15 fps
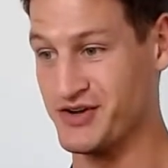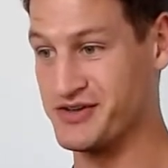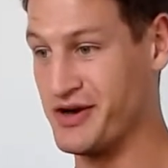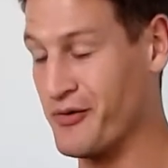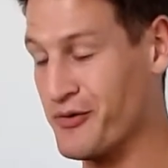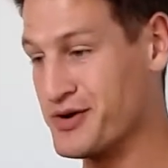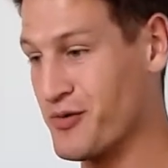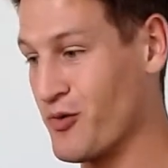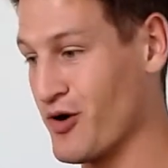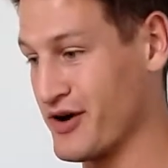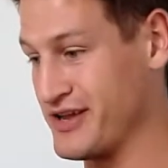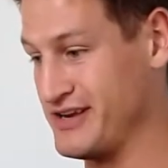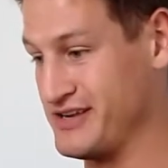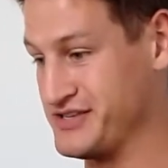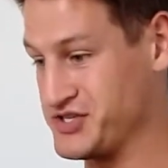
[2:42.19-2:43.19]
going to work
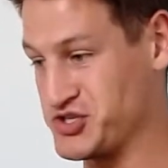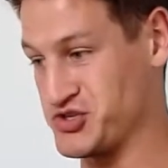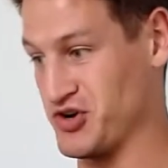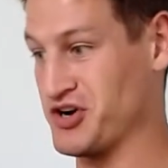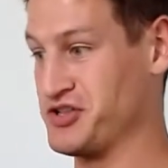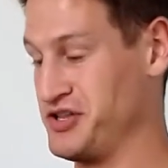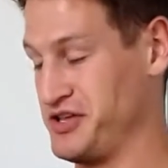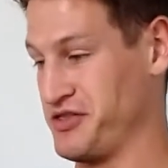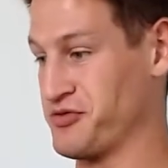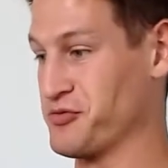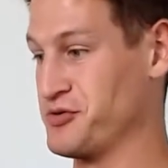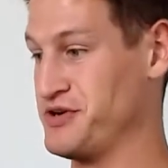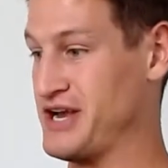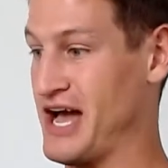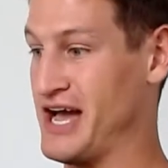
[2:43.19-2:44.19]
and struggling through
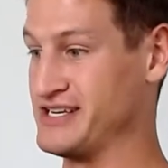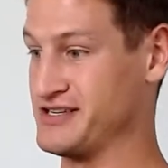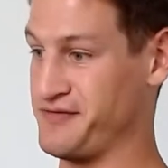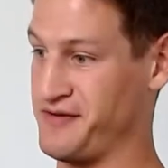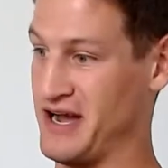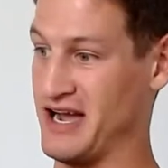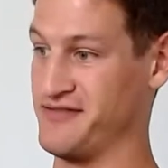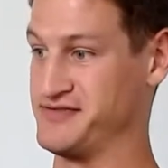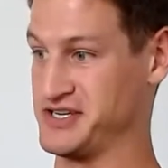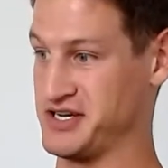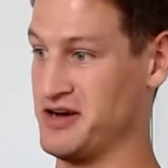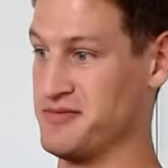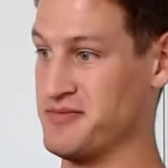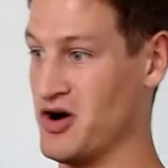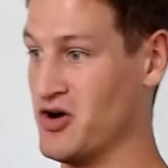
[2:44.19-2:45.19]
a 9 to 5 to
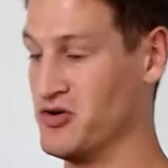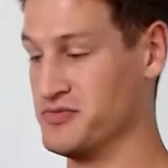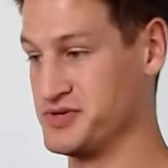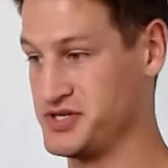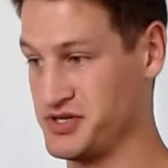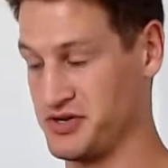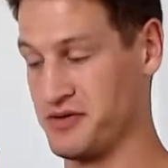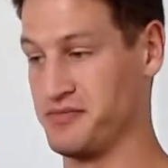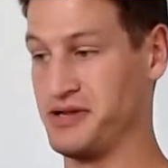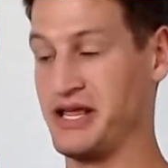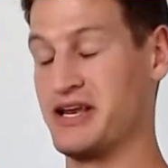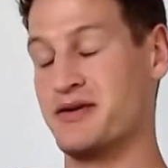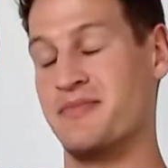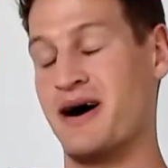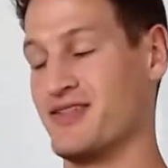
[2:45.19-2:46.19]
come home, to
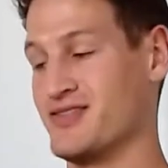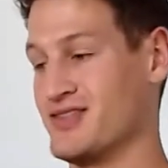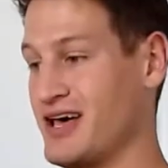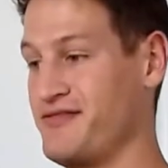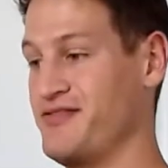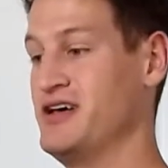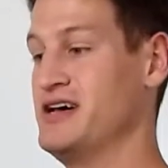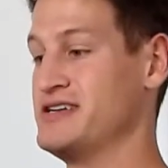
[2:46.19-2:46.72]
complain about life,